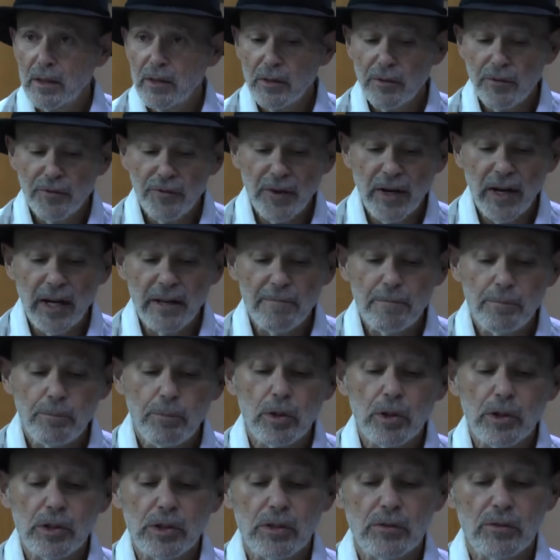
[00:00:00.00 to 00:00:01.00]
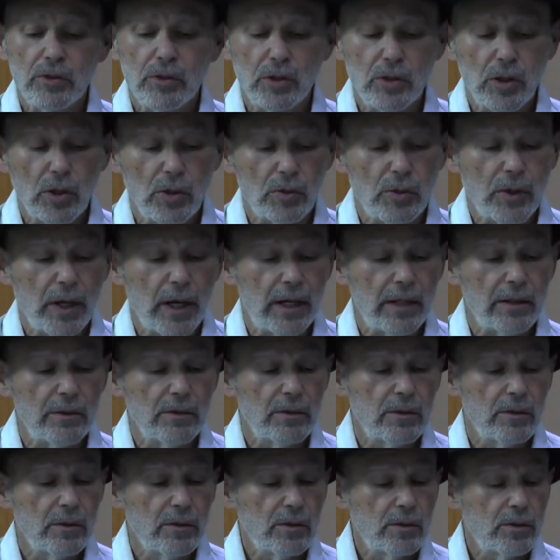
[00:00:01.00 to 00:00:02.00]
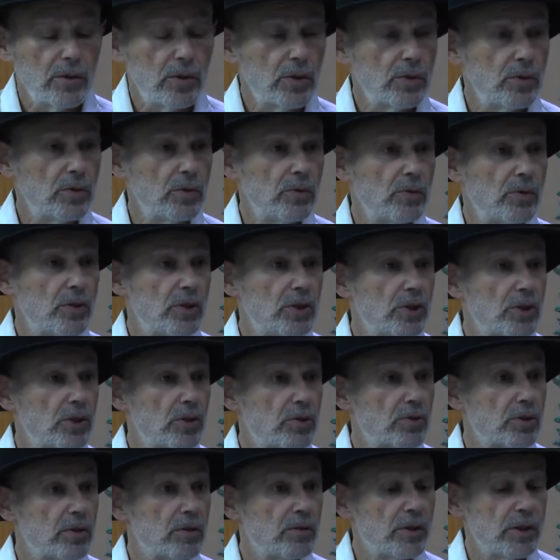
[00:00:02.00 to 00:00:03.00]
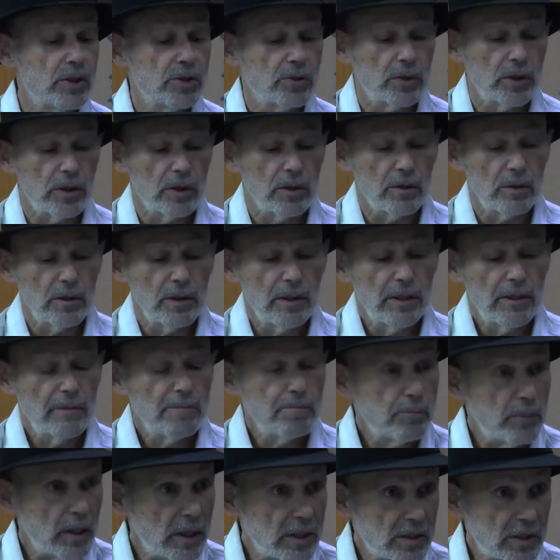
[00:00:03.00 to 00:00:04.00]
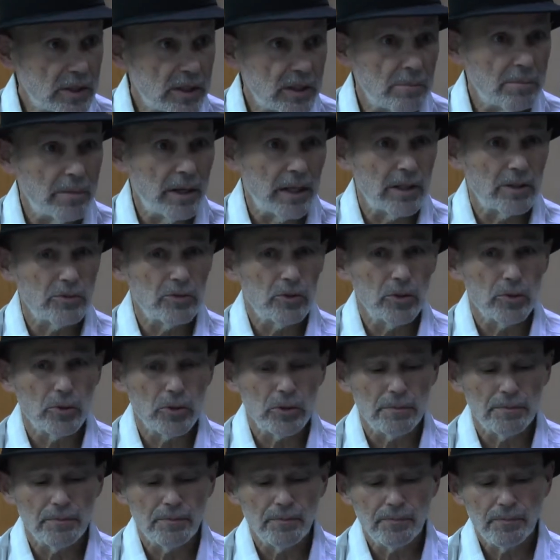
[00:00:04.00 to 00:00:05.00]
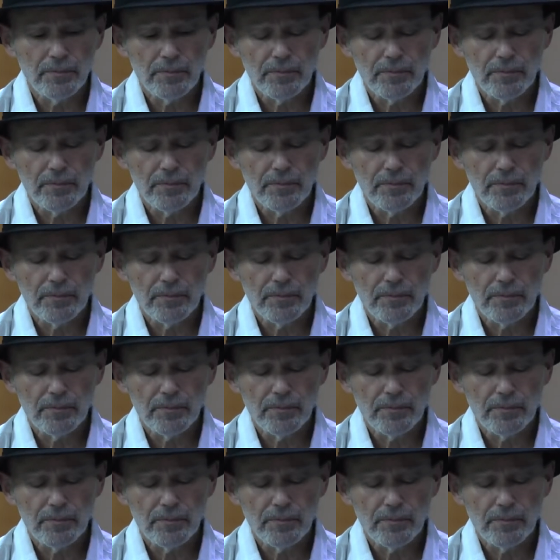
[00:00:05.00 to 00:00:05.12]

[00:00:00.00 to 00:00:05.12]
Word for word: the five books of the Torah to the children of Israel, based on Baal HaTurim.